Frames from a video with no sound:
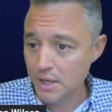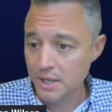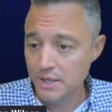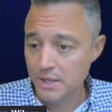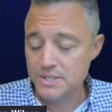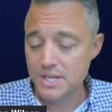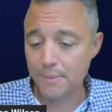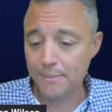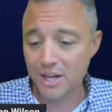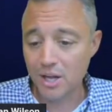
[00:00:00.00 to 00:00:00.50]

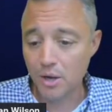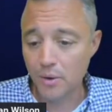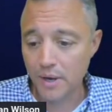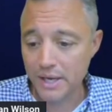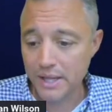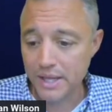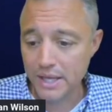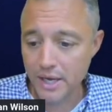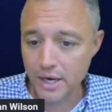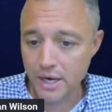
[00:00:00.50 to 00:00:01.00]
So I'm going to go in
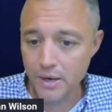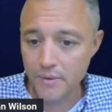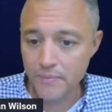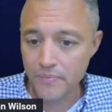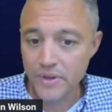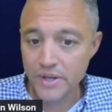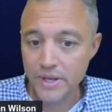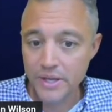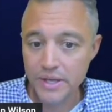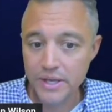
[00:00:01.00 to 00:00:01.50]
here.
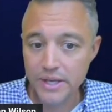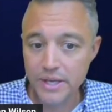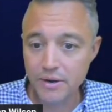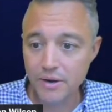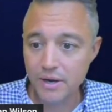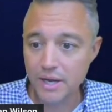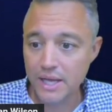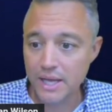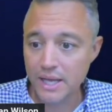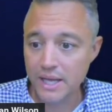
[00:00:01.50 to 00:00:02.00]

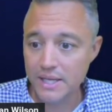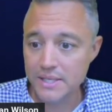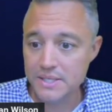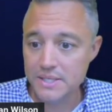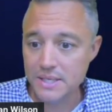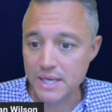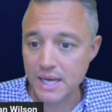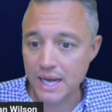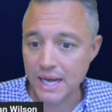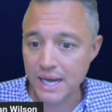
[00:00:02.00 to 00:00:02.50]

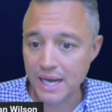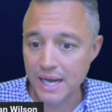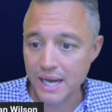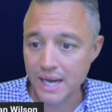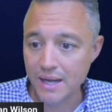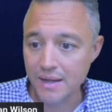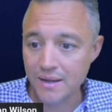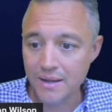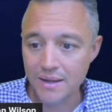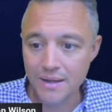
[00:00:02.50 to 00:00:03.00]
Here's
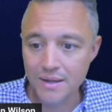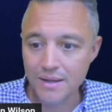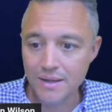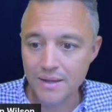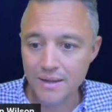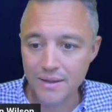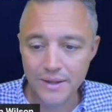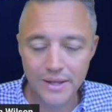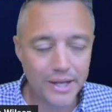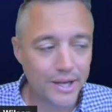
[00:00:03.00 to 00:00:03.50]

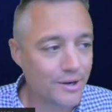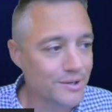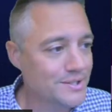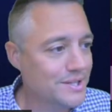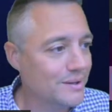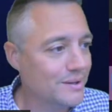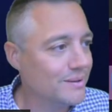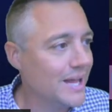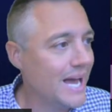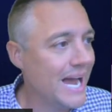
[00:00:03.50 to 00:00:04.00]

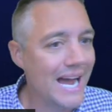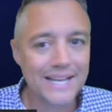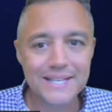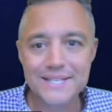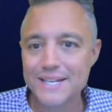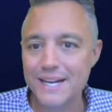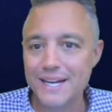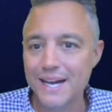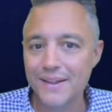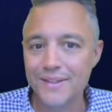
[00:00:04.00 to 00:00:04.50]
the
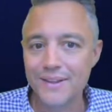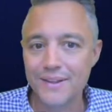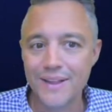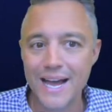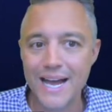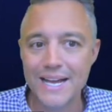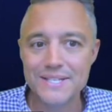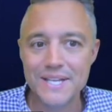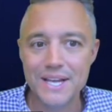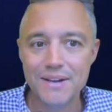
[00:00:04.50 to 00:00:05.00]

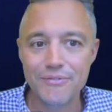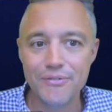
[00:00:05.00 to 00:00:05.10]
last